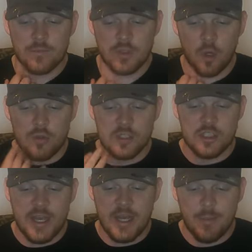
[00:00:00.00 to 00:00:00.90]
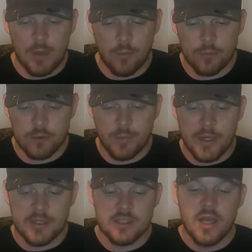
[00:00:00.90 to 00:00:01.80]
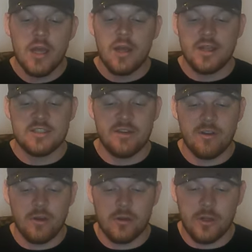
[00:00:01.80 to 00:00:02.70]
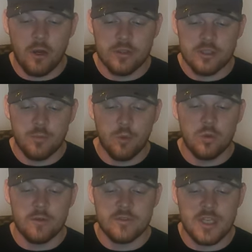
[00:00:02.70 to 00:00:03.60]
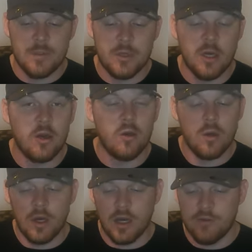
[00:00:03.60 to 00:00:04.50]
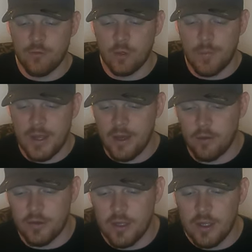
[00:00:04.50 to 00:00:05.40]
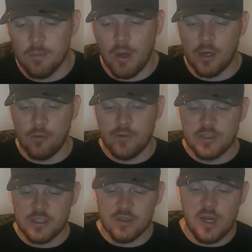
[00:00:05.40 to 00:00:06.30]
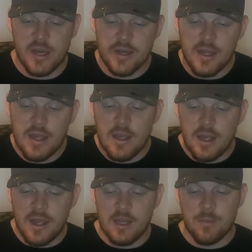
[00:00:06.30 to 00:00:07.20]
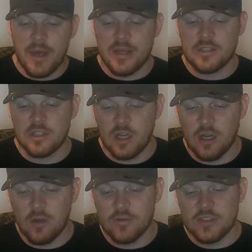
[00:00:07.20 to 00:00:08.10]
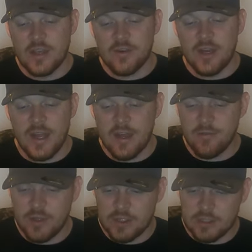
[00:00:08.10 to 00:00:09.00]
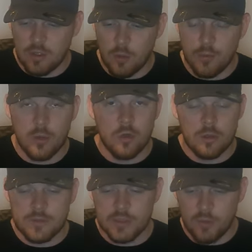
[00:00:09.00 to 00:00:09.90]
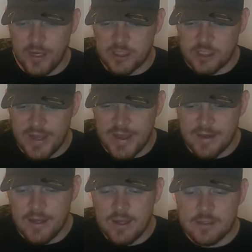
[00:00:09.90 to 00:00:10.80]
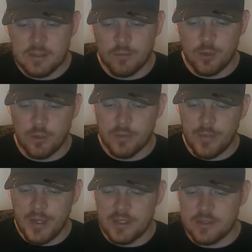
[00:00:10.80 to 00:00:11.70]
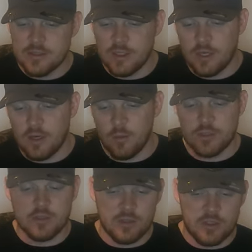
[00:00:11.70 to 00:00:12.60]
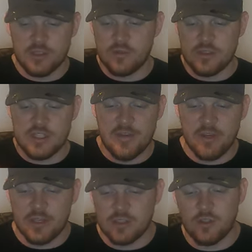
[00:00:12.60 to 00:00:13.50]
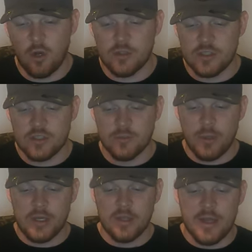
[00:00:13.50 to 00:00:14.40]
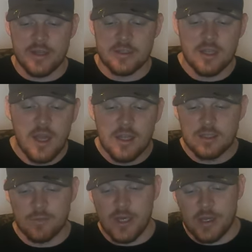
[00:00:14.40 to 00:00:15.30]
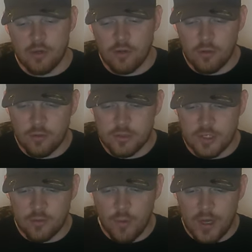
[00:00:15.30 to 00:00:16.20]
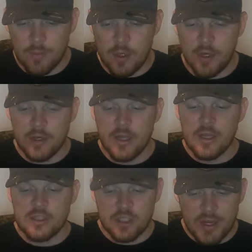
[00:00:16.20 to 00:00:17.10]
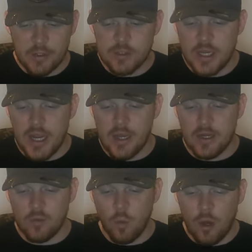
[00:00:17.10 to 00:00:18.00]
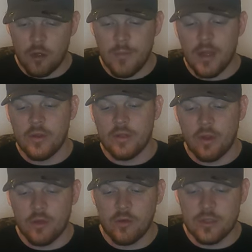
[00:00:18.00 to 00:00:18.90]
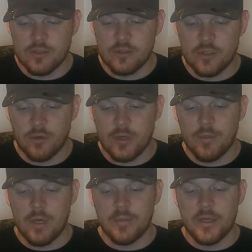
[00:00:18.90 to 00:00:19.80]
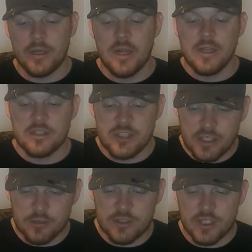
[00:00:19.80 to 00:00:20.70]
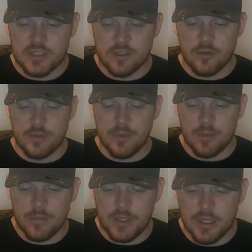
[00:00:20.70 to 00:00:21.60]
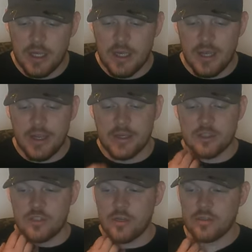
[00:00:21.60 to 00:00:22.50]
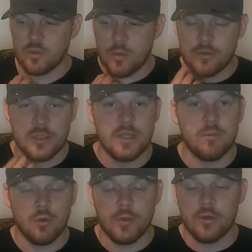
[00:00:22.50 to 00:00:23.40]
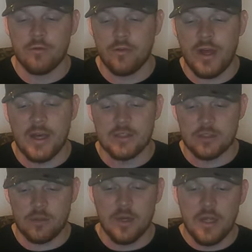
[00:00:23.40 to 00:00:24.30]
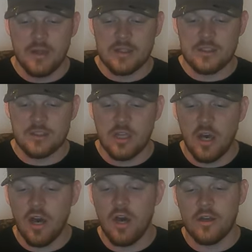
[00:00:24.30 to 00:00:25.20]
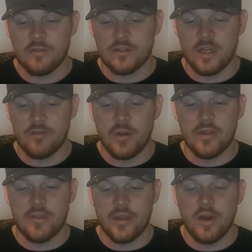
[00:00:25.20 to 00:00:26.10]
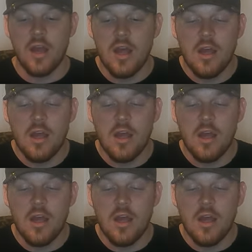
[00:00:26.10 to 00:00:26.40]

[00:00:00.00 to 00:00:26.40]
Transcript: Golden Shad by Bruiser Baits, a 700 yard spool of Zebco 4-pound mono fishing line, a package of 7.5-inch culprit worms and red shad, some Guggen baits, which these are the 7-inch darts and sprayed lettuce, some kicker curls in red bud, shiner shad in watermelon, lunker lizards in green pumpkin, sinker sticks in green pumpkin, and shutter swimmers in bluegill flash. So that's a ton of stuff right there.